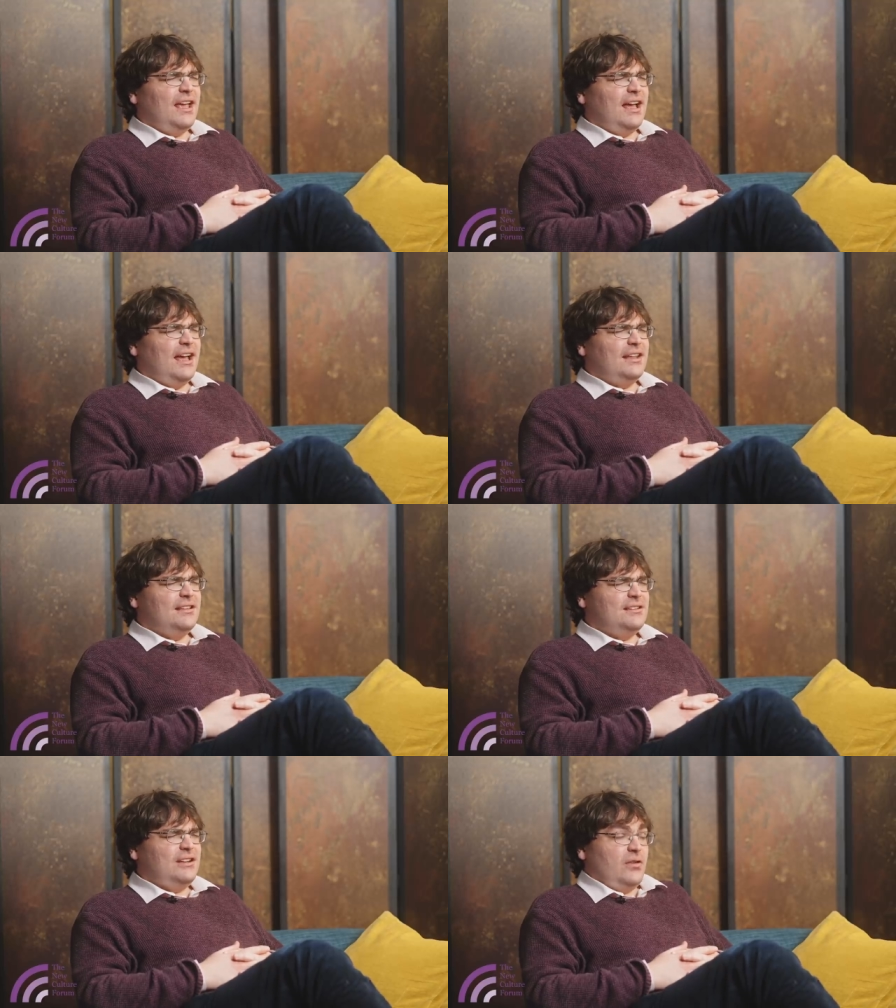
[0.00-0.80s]

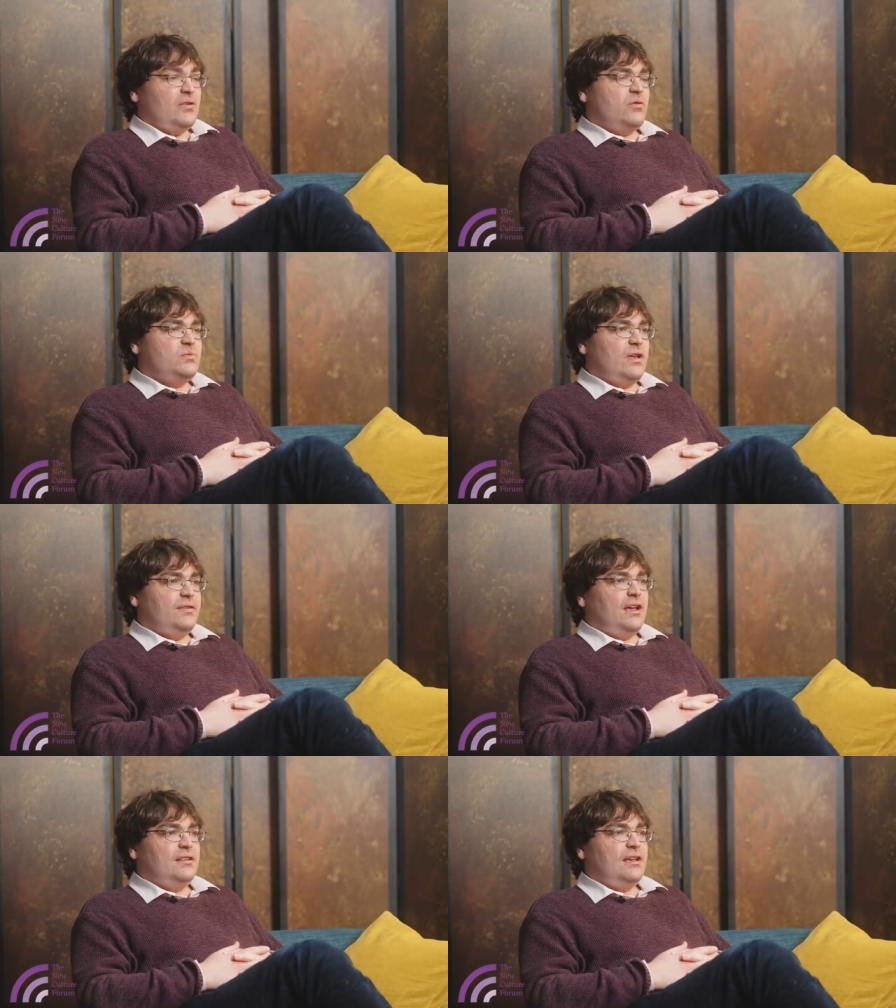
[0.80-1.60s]
And you know, I was,
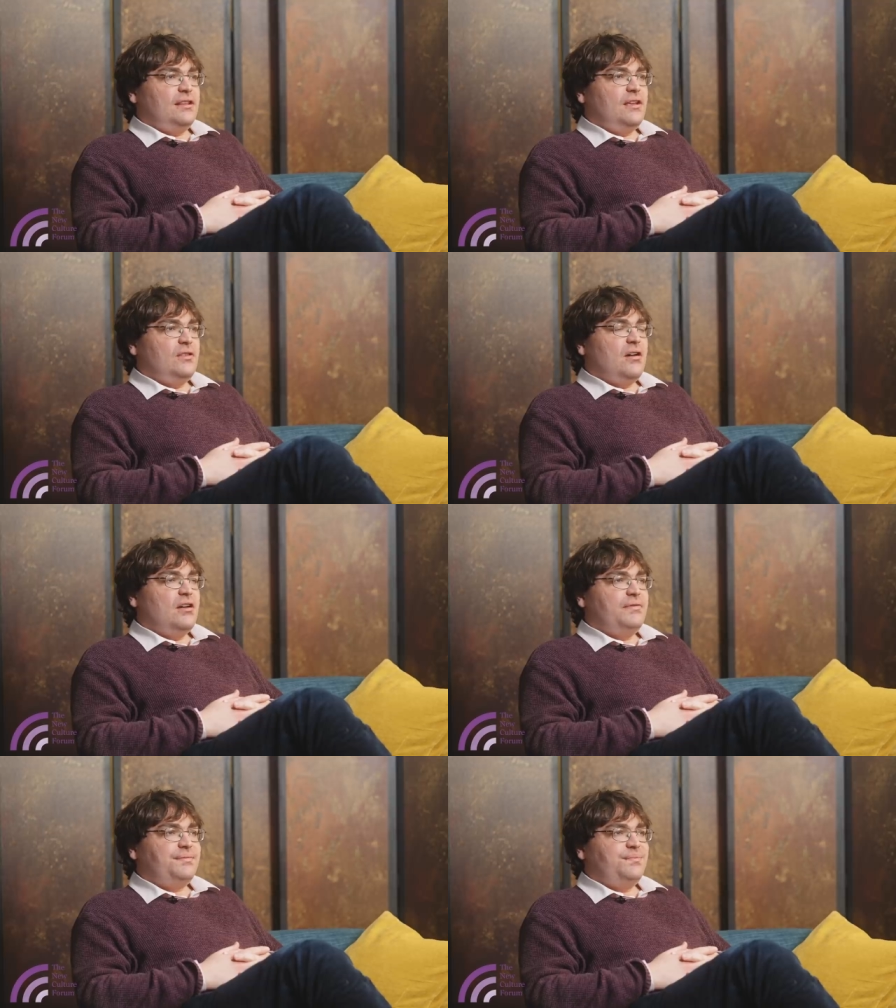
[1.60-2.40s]
and the
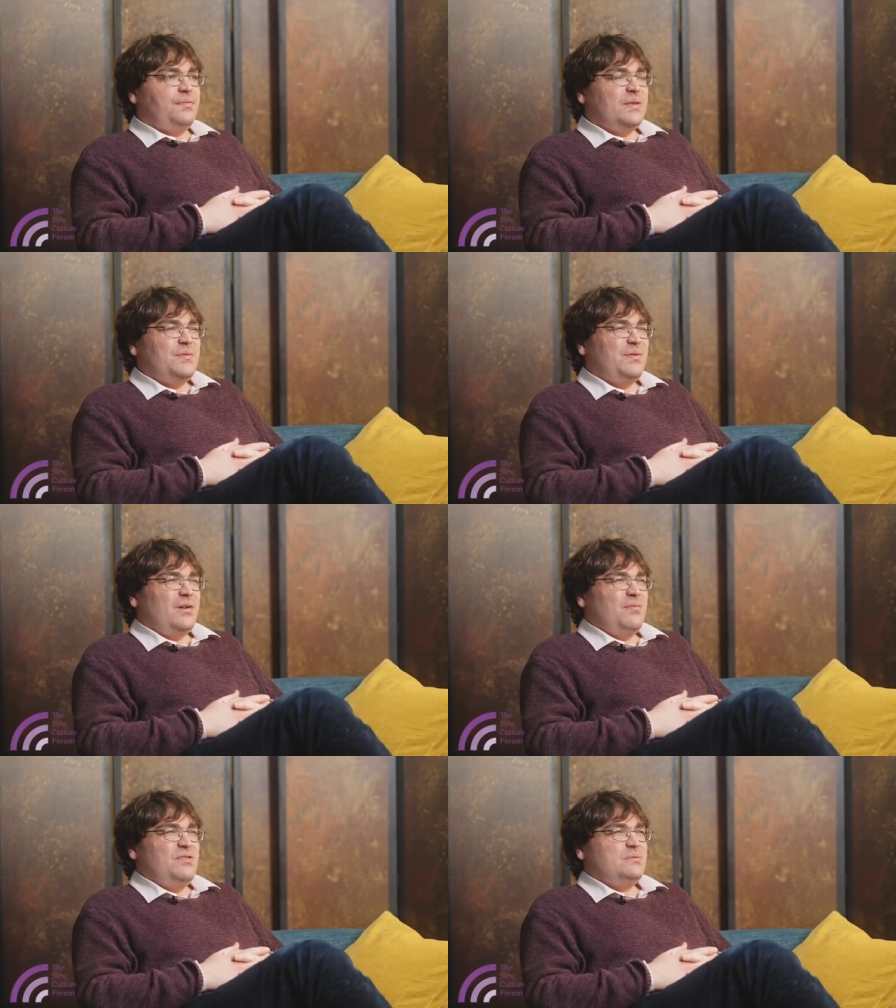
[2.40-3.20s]
kind of
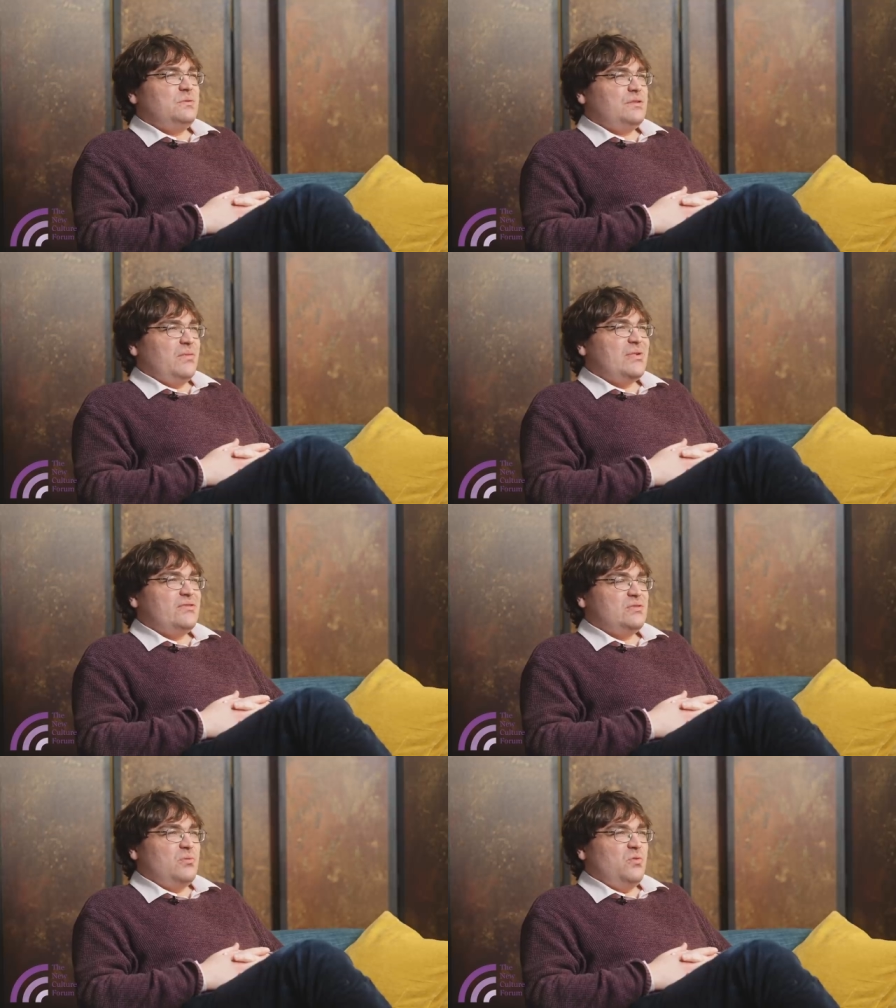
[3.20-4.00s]
principles that my
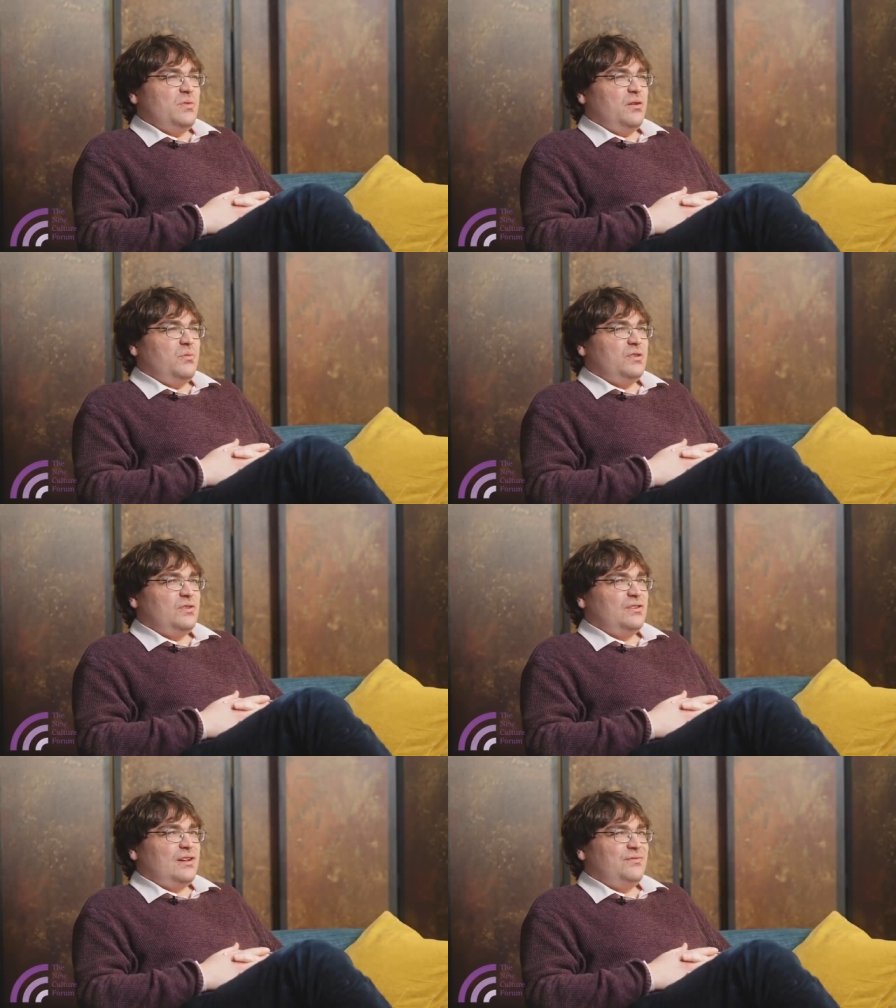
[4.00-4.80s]
parents brought me up with
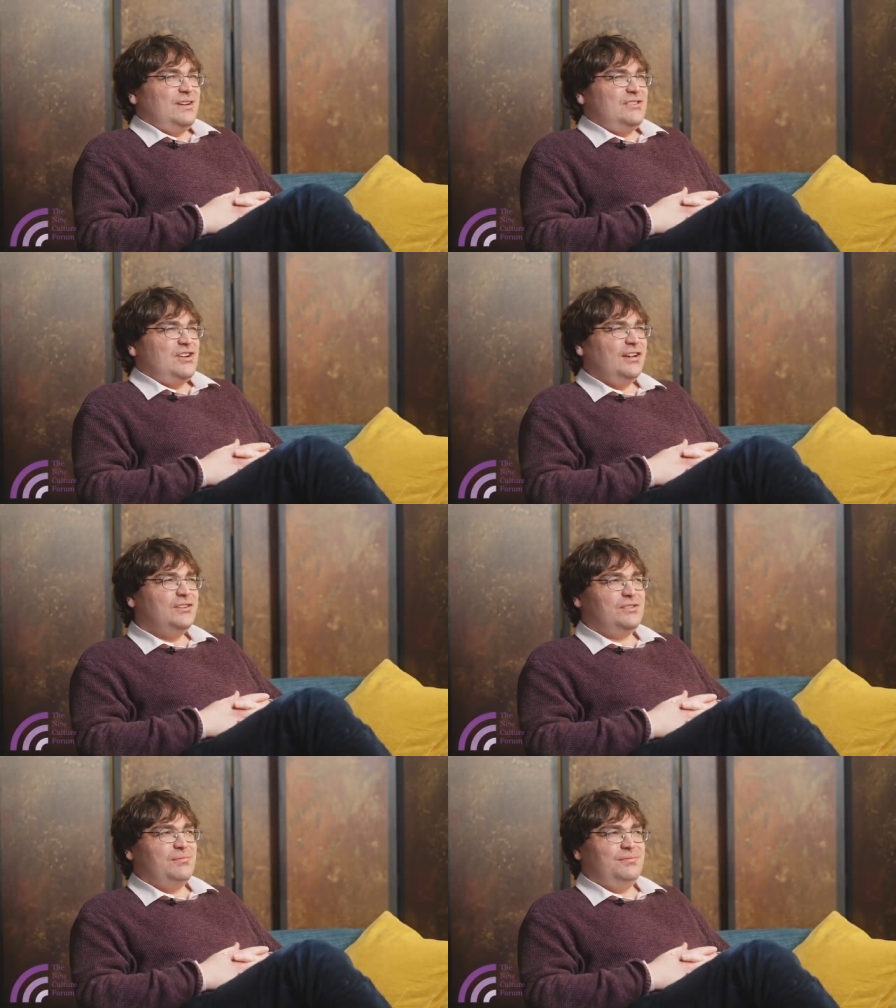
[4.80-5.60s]
haven't really
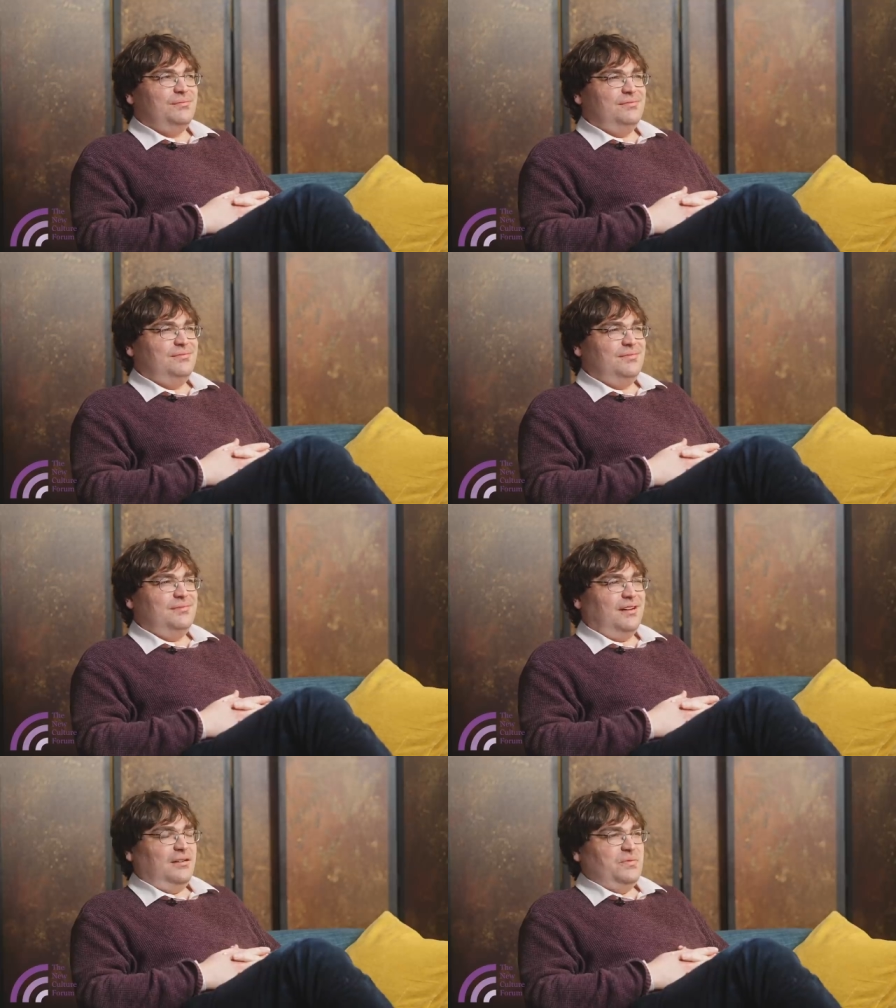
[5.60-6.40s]
changed in
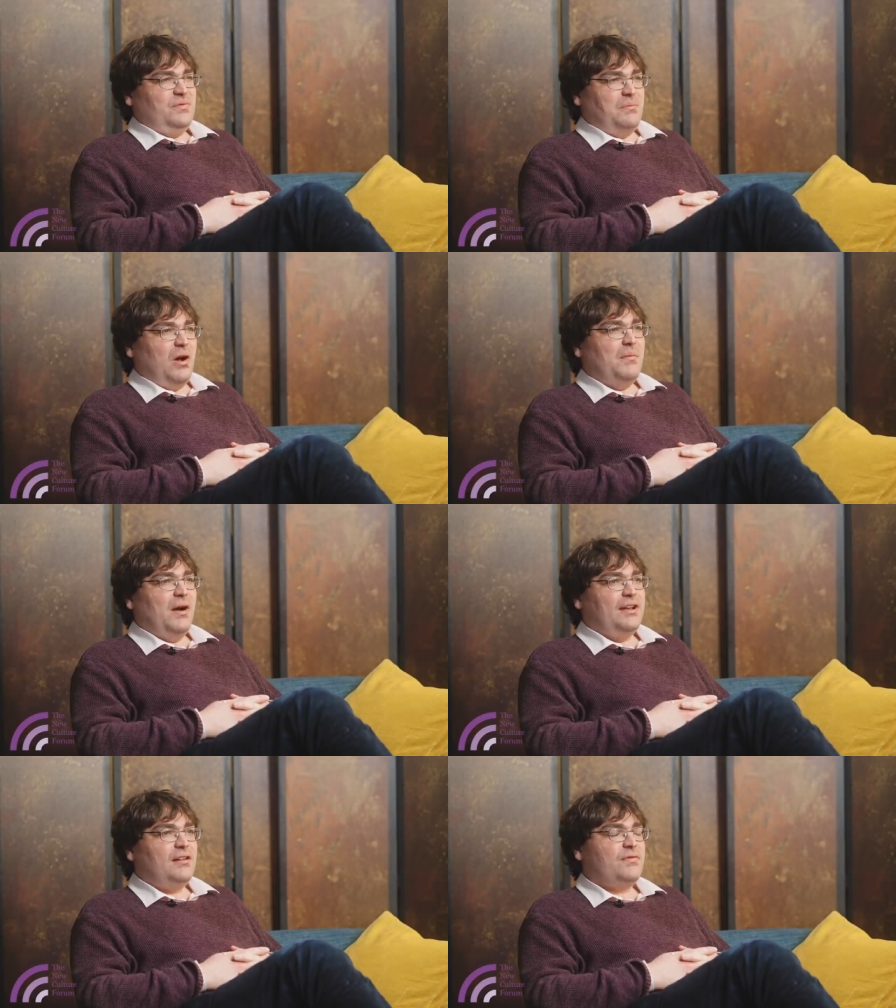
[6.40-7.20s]
my mind.